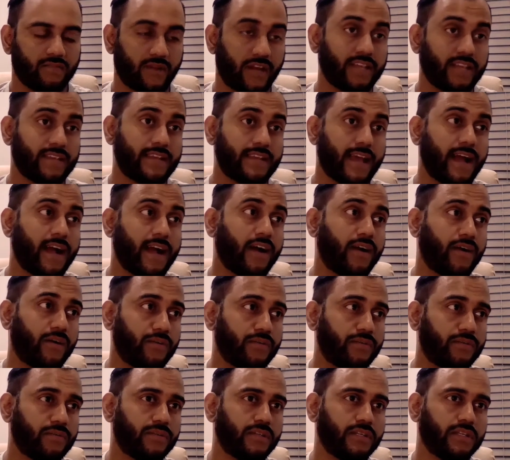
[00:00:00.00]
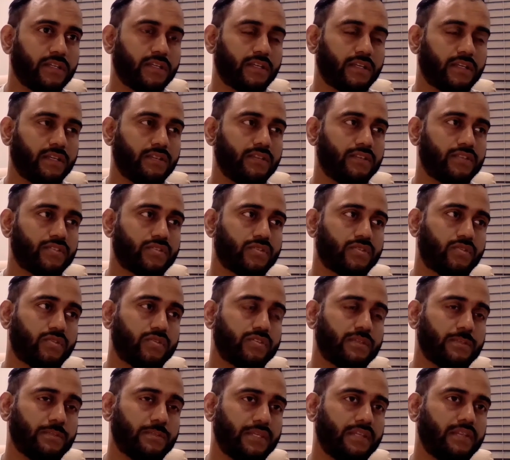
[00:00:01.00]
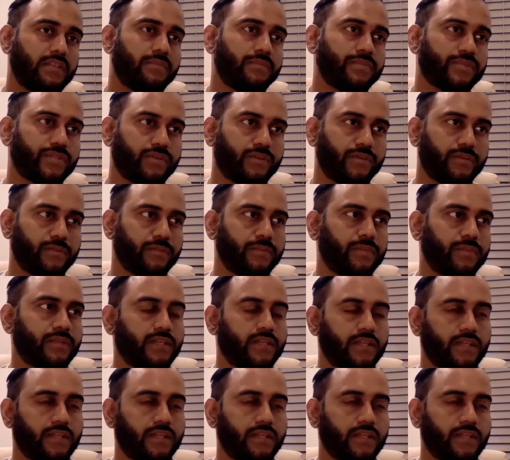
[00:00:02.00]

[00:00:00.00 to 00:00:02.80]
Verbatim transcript: right now, in the short to medium term,